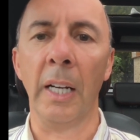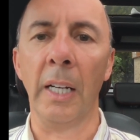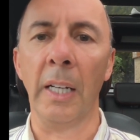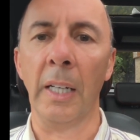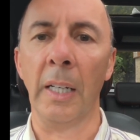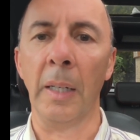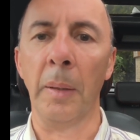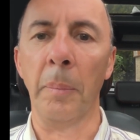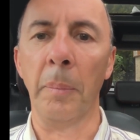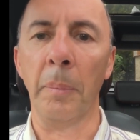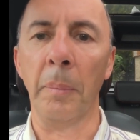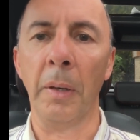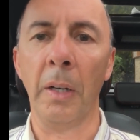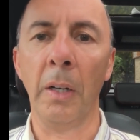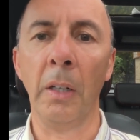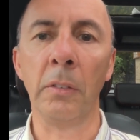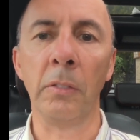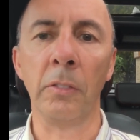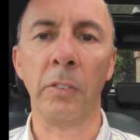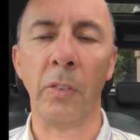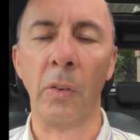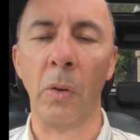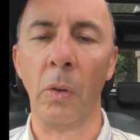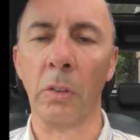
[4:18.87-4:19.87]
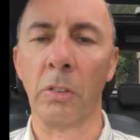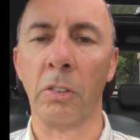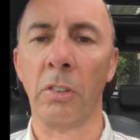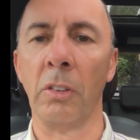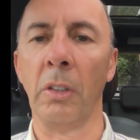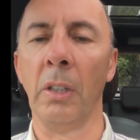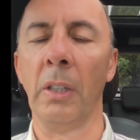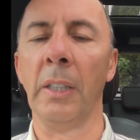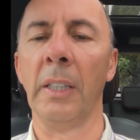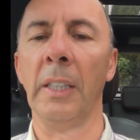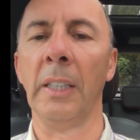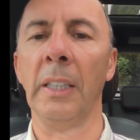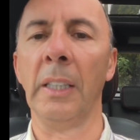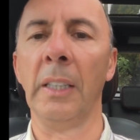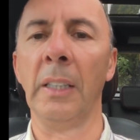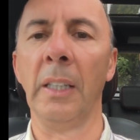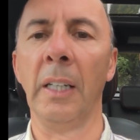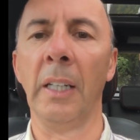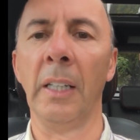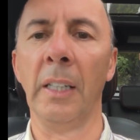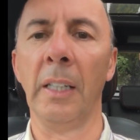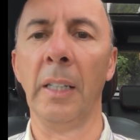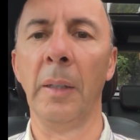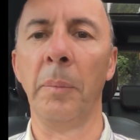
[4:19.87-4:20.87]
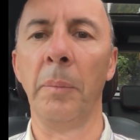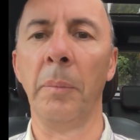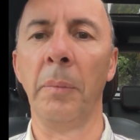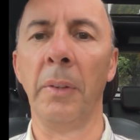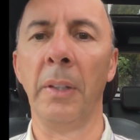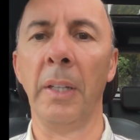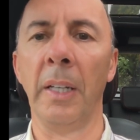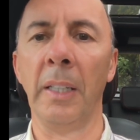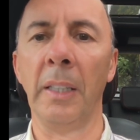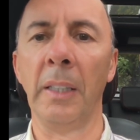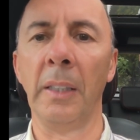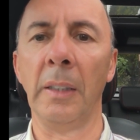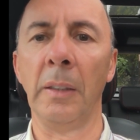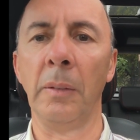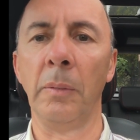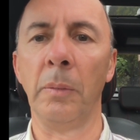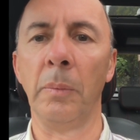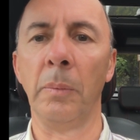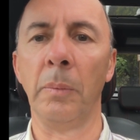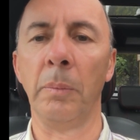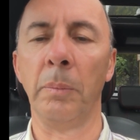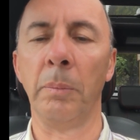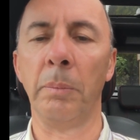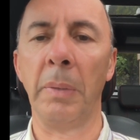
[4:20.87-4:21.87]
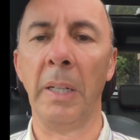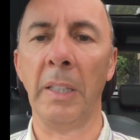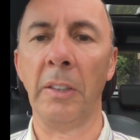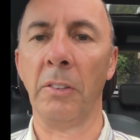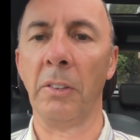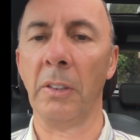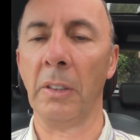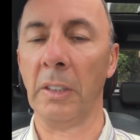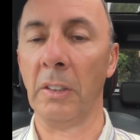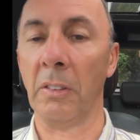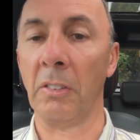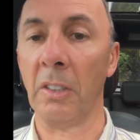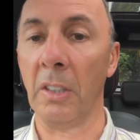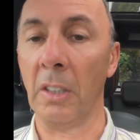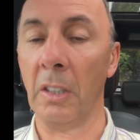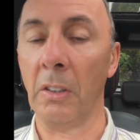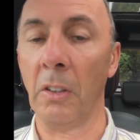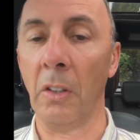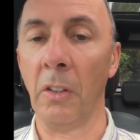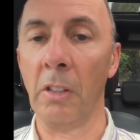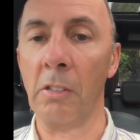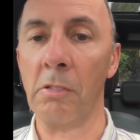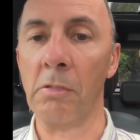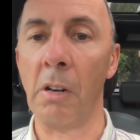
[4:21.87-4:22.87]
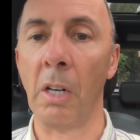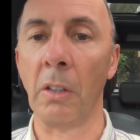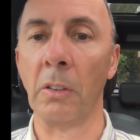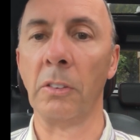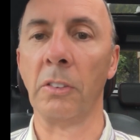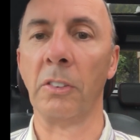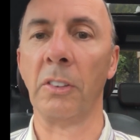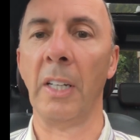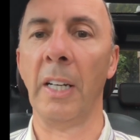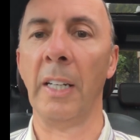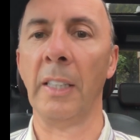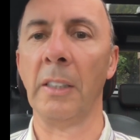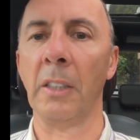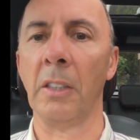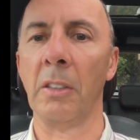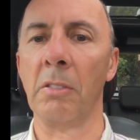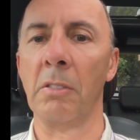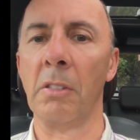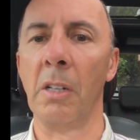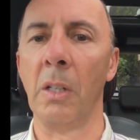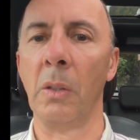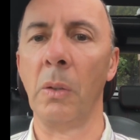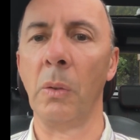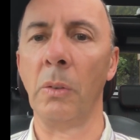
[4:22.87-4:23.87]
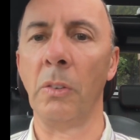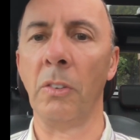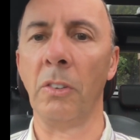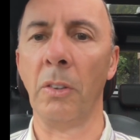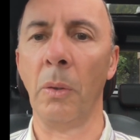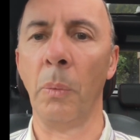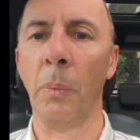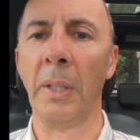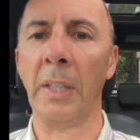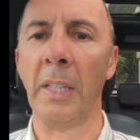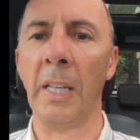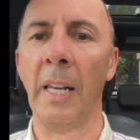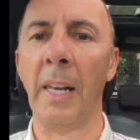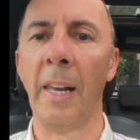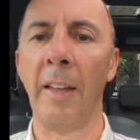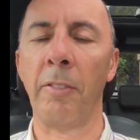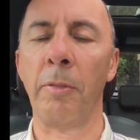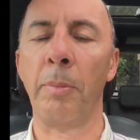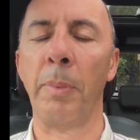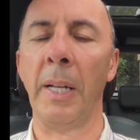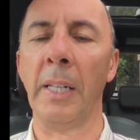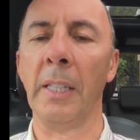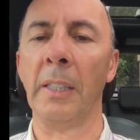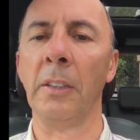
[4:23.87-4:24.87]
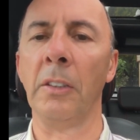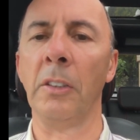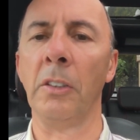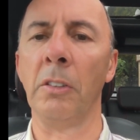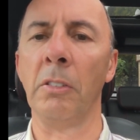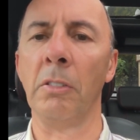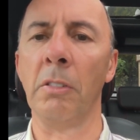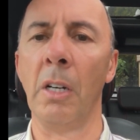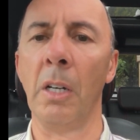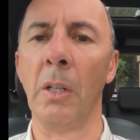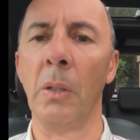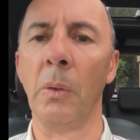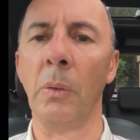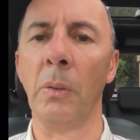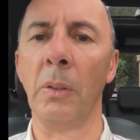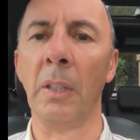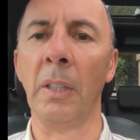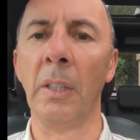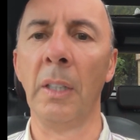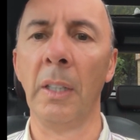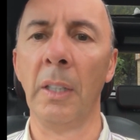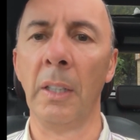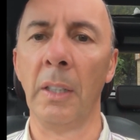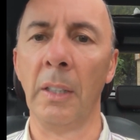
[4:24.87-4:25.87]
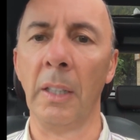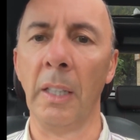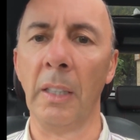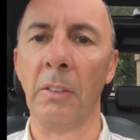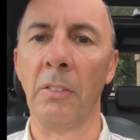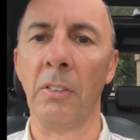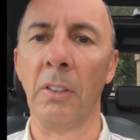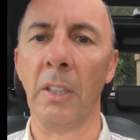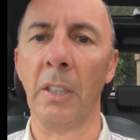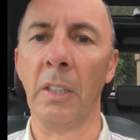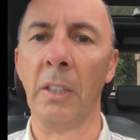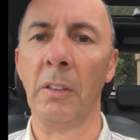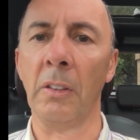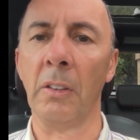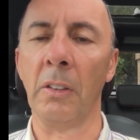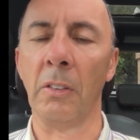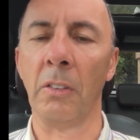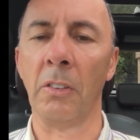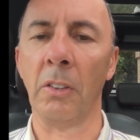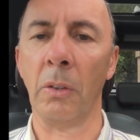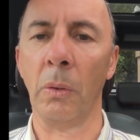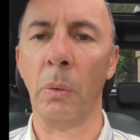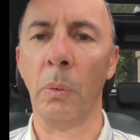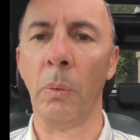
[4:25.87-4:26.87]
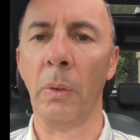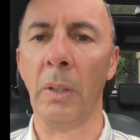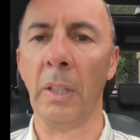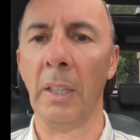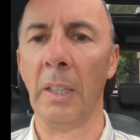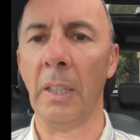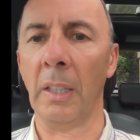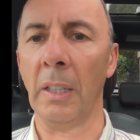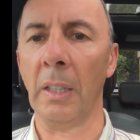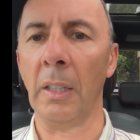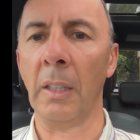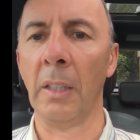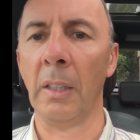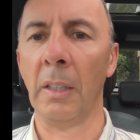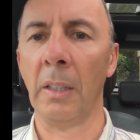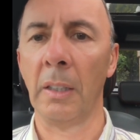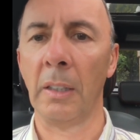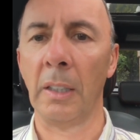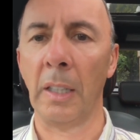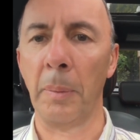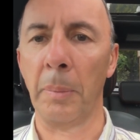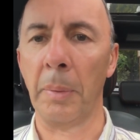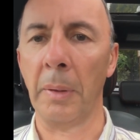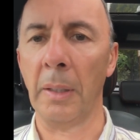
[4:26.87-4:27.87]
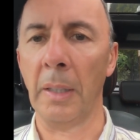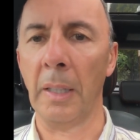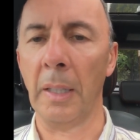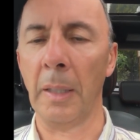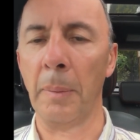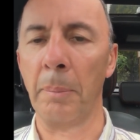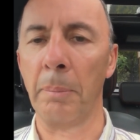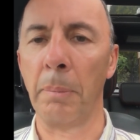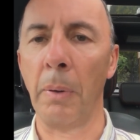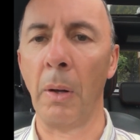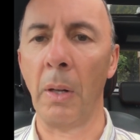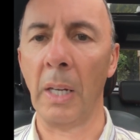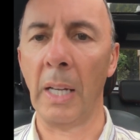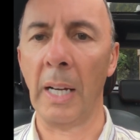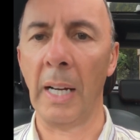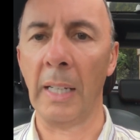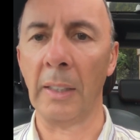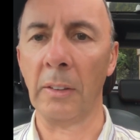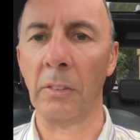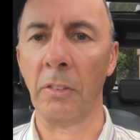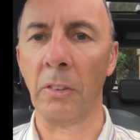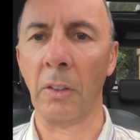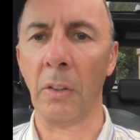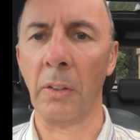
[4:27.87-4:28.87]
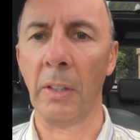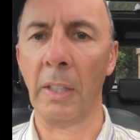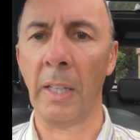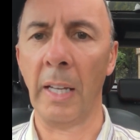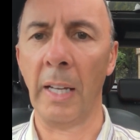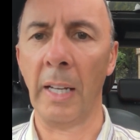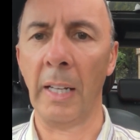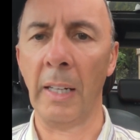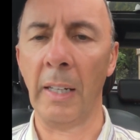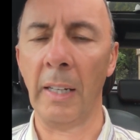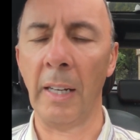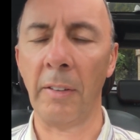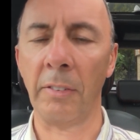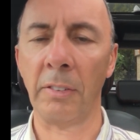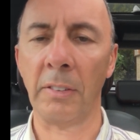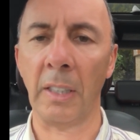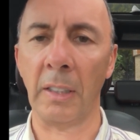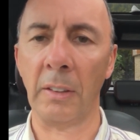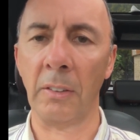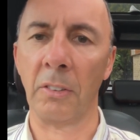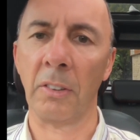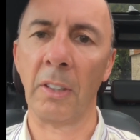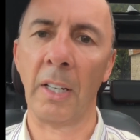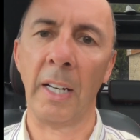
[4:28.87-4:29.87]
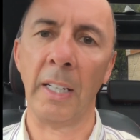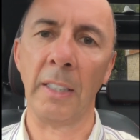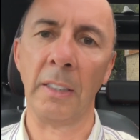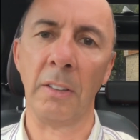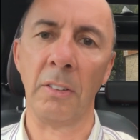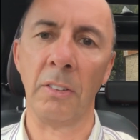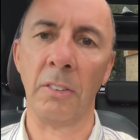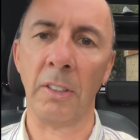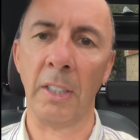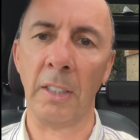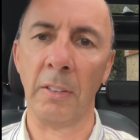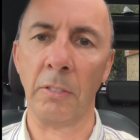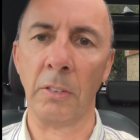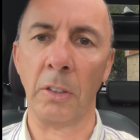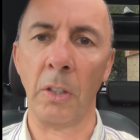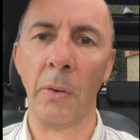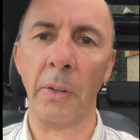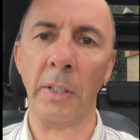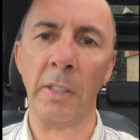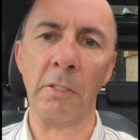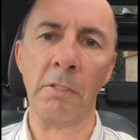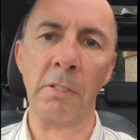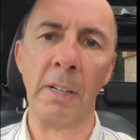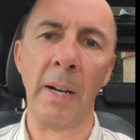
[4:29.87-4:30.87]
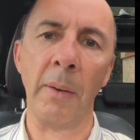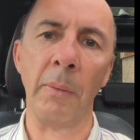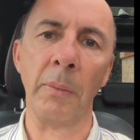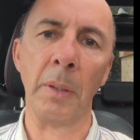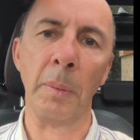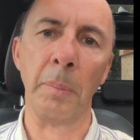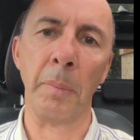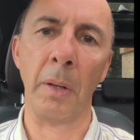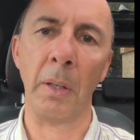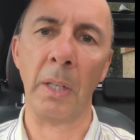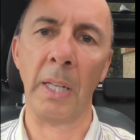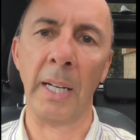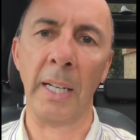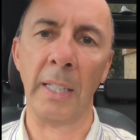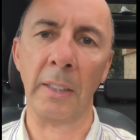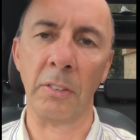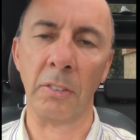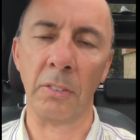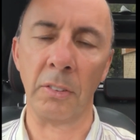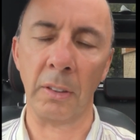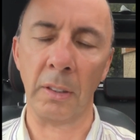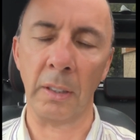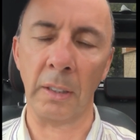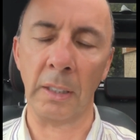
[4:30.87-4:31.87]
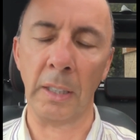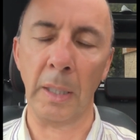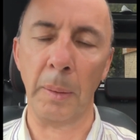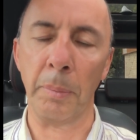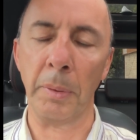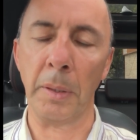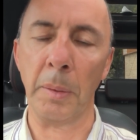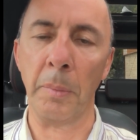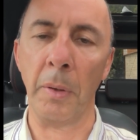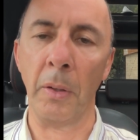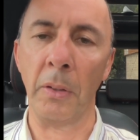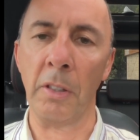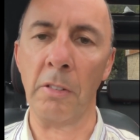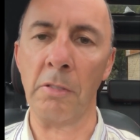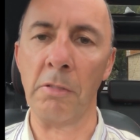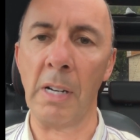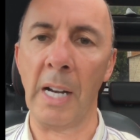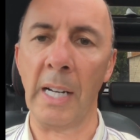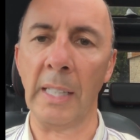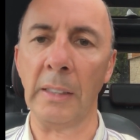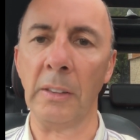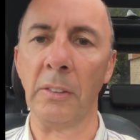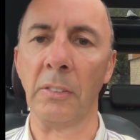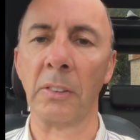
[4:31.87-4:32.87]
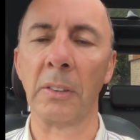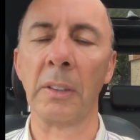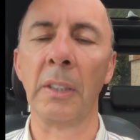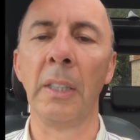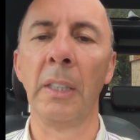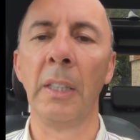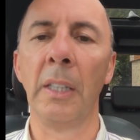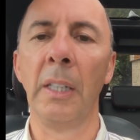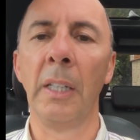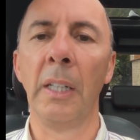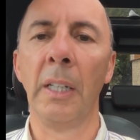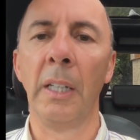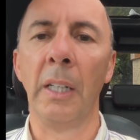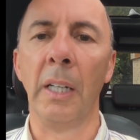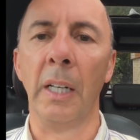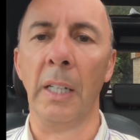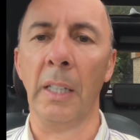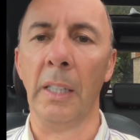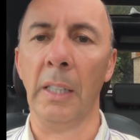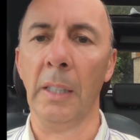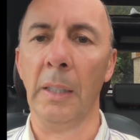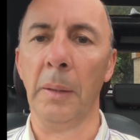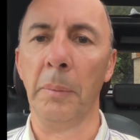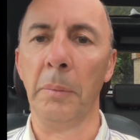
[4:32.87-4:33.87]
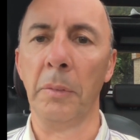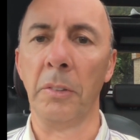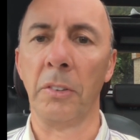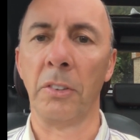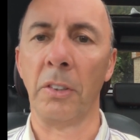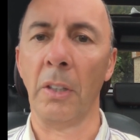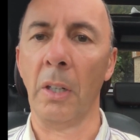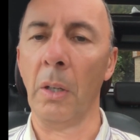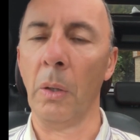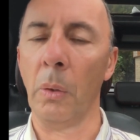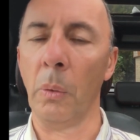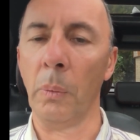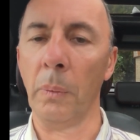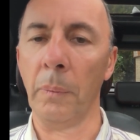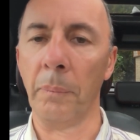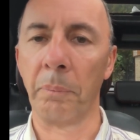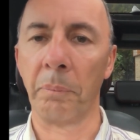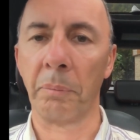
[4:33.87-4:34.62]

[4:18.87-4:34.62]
Unfortunately, they basically turned on the wrong side of the road. So when they left Pelham New Road, they turned to keeping the bollards on their left-hand side instead of going around the bollards, keeping them on the right. So...